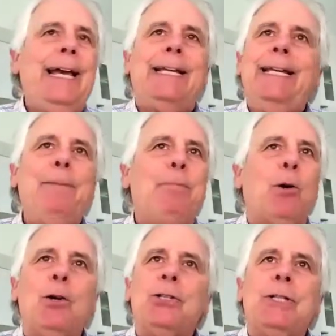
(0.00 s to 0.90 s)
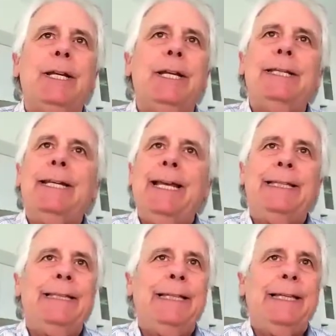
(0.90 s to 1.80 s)
key person
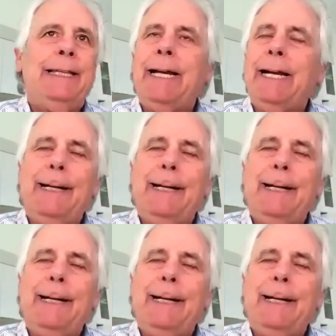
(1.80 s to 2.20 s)
in the